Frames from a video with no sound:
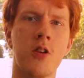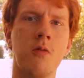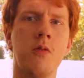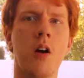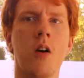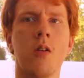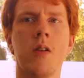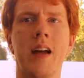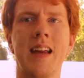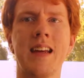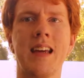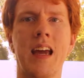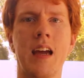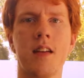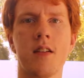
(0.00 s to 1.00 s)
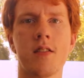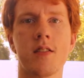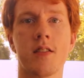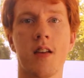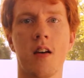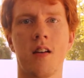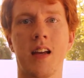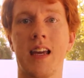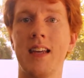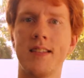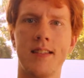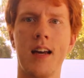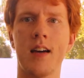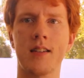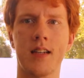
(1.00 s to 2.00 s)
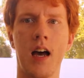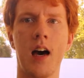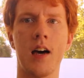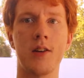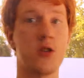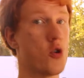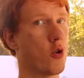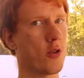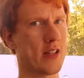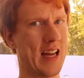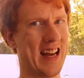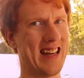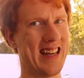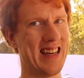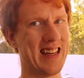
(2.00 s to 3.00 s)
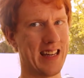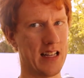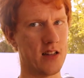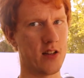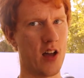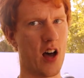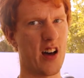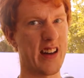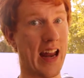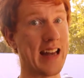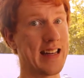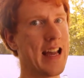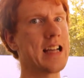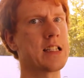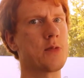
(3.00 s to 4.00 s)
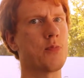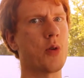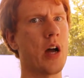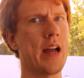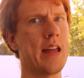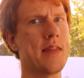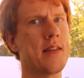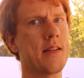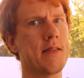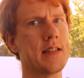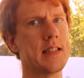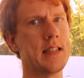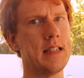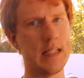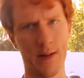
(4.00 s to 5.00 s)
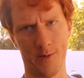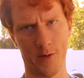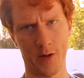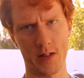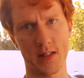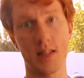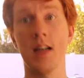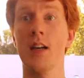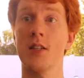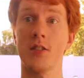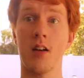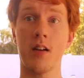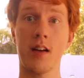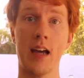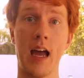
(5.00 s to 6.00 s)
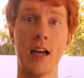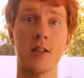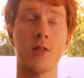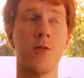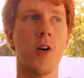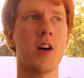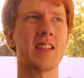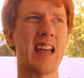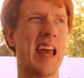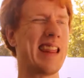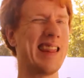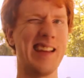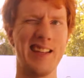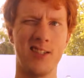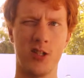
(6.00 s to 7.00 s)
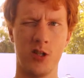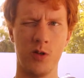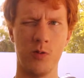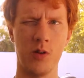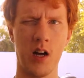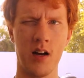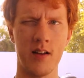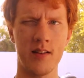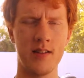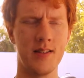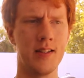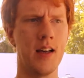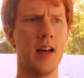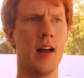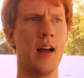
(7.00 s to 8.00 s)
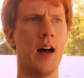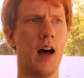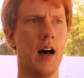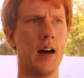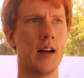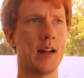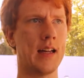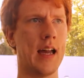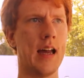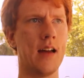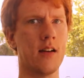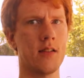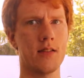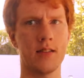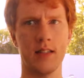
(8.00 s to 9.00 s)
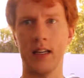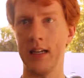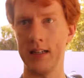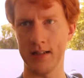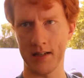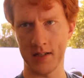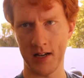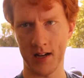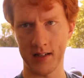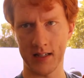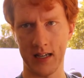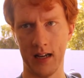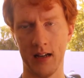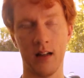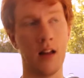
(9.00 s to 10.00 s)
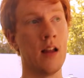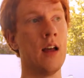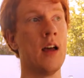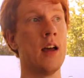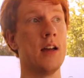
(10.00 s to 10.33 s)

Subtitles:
So no, in canon, Sonic is not God, nor can he kill God, and yes, Brian, there is a difference. Sonic has fought at least two gods. Chaos, he does not kill.